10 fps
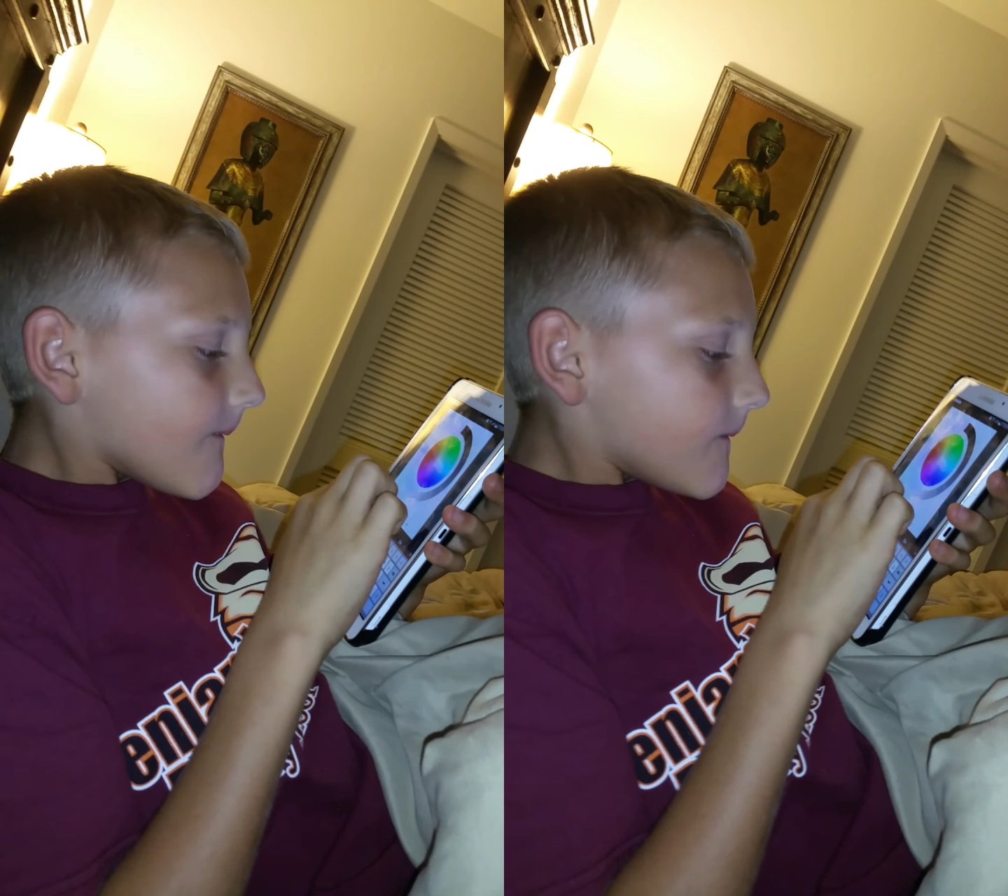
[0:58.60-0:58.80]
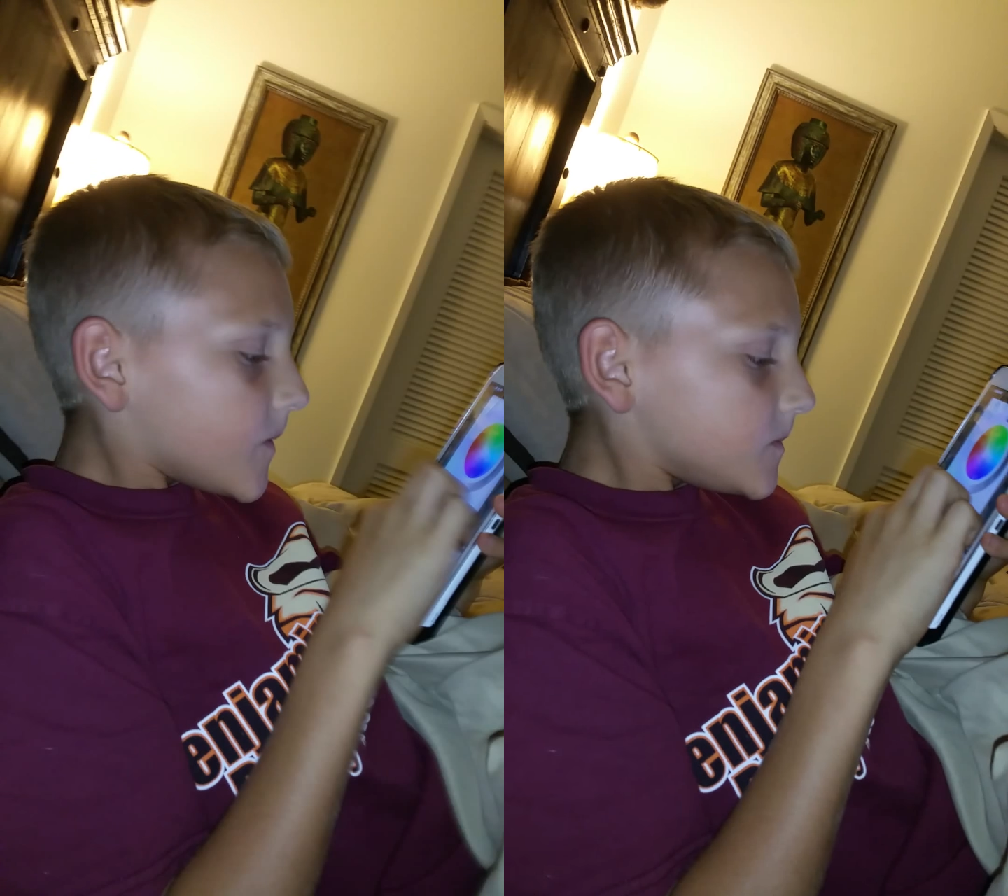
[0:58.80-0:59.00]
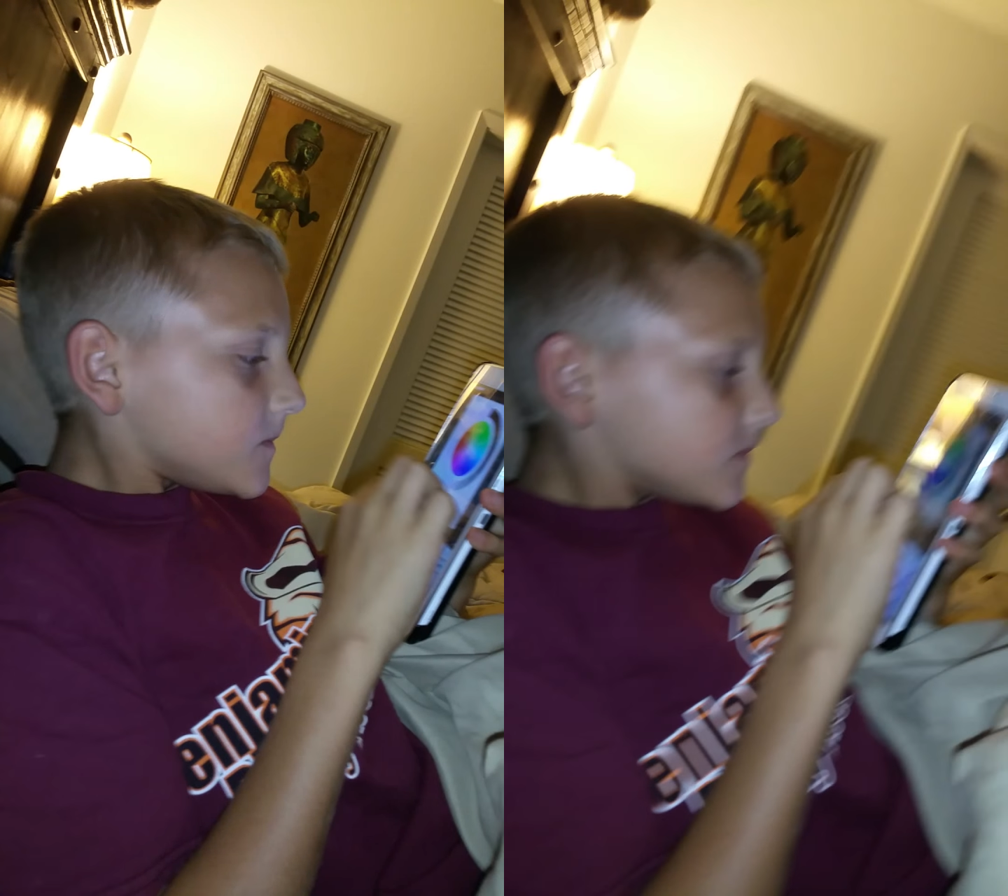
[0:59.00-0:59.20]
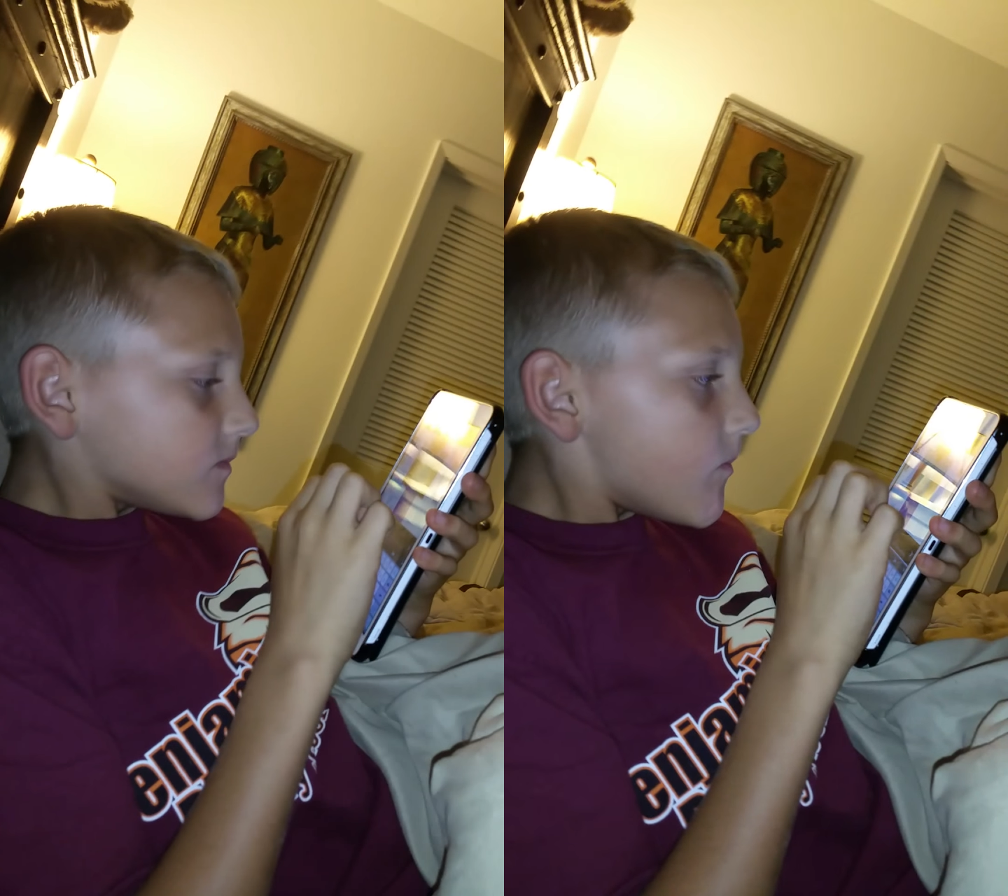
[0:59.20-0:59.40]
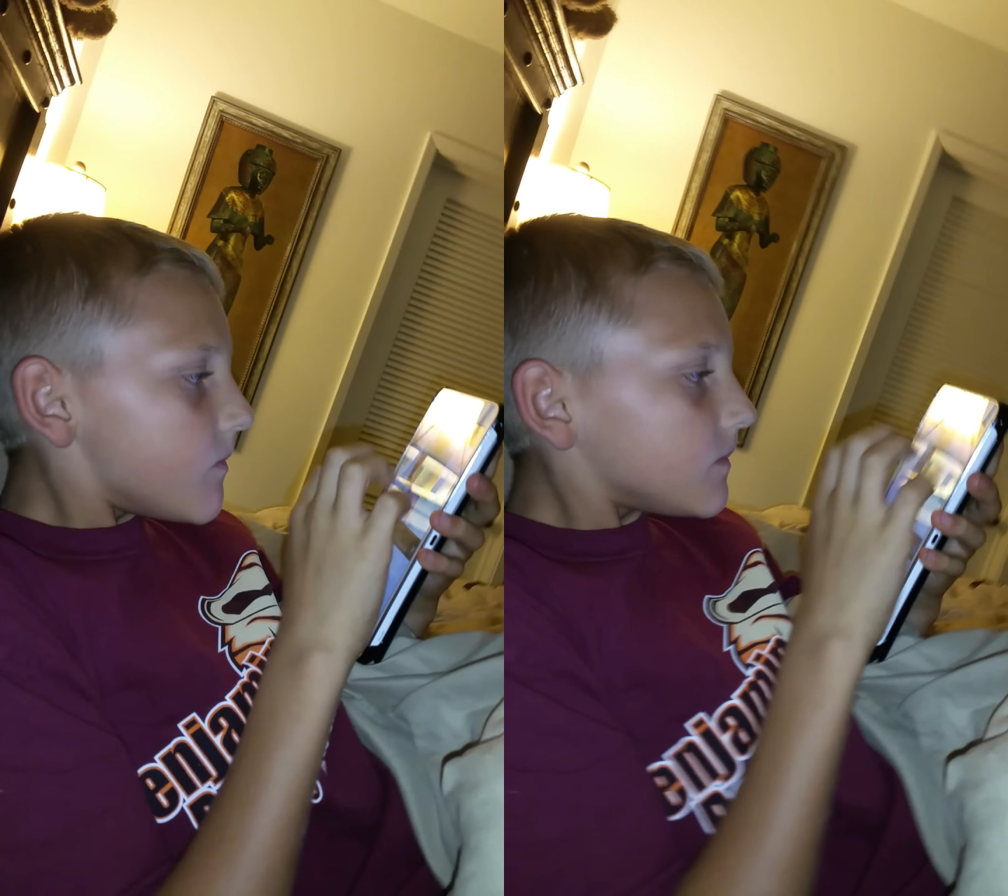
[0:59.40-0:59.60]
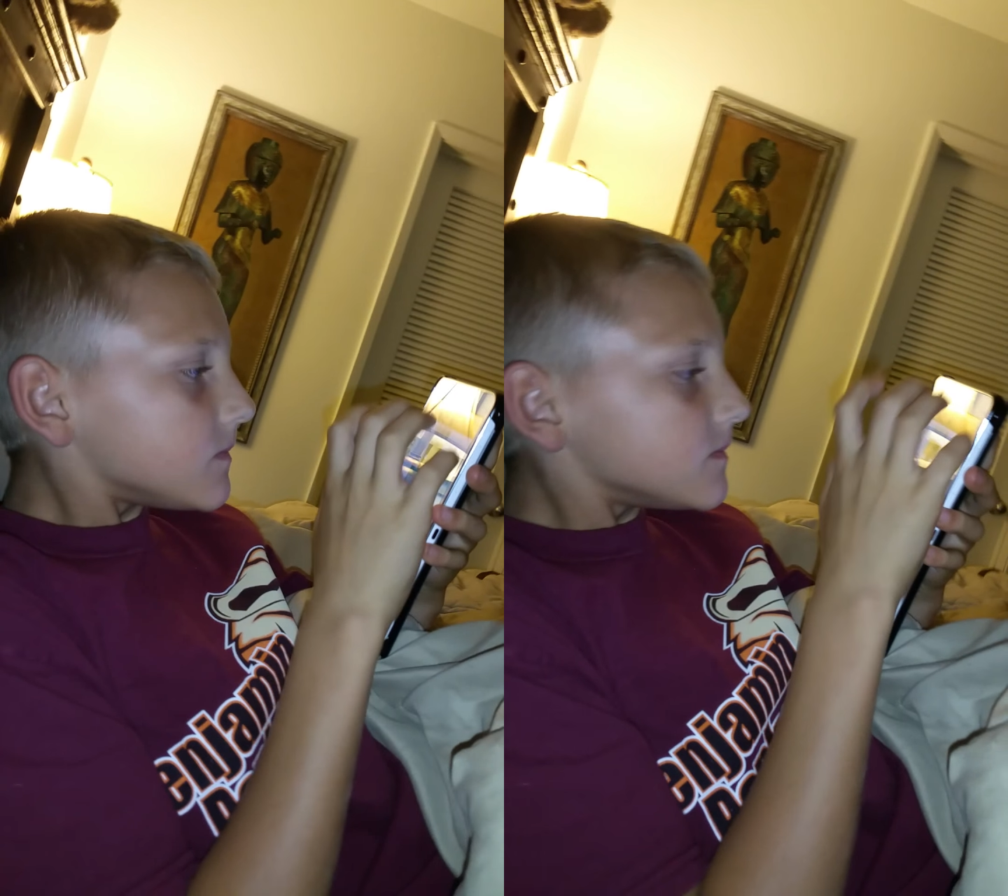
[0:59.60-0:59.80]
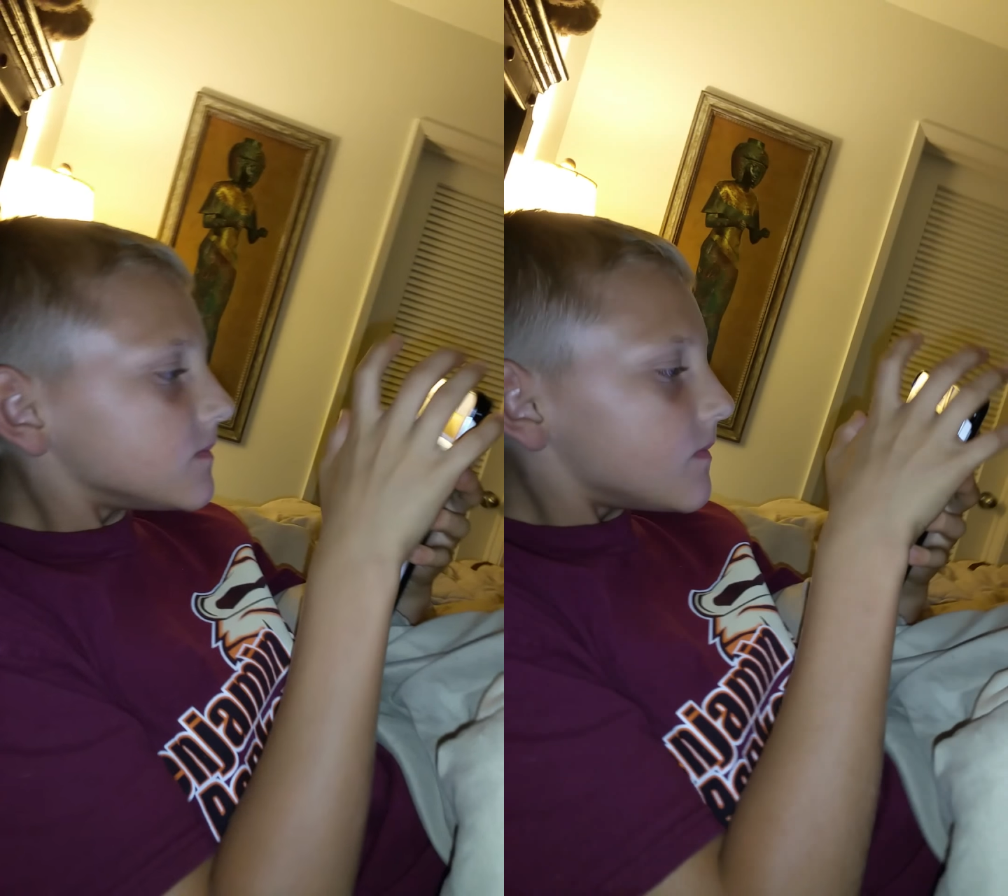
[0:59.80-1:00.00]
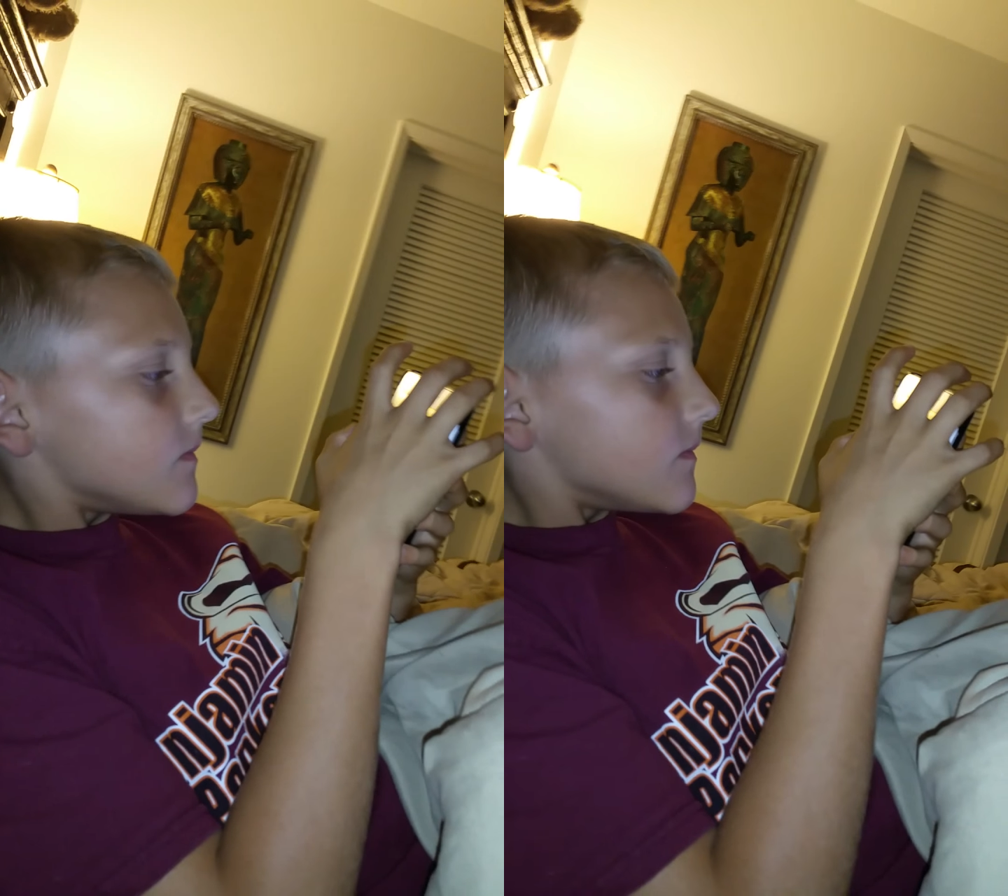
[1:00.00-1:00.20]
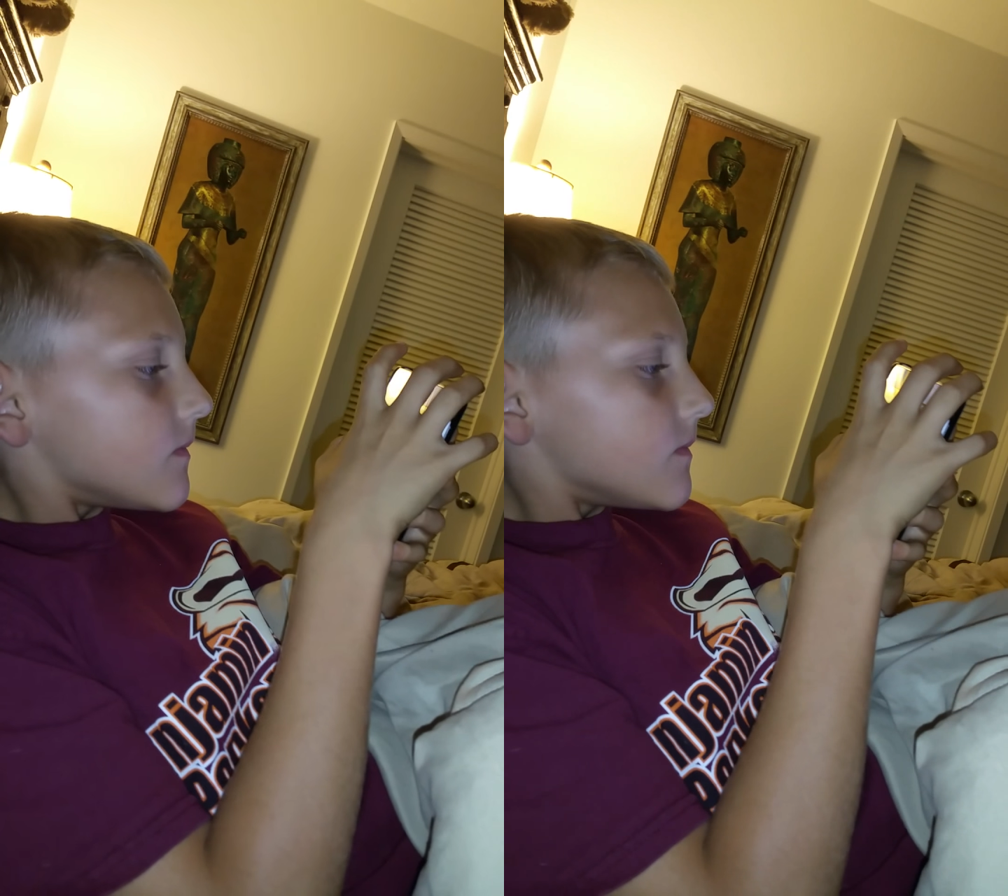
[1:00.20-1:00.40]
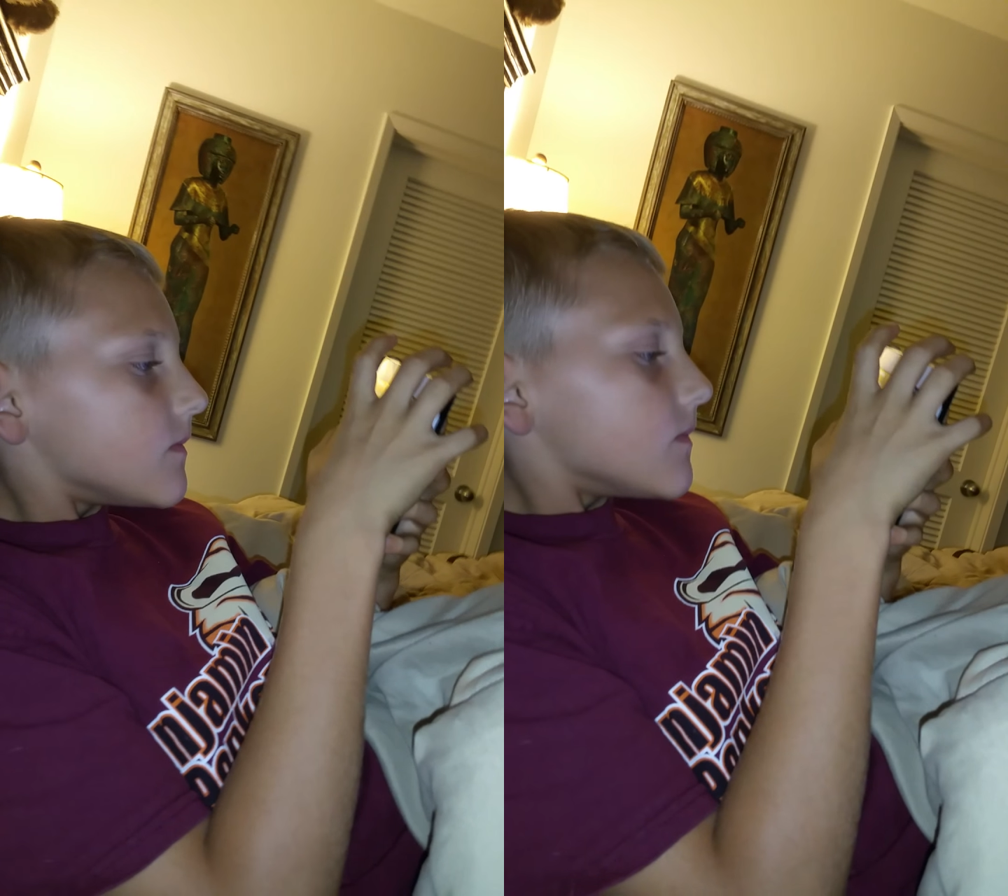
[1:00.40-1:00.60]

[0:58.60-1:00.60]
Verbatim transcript: weirdo world of Minecraft.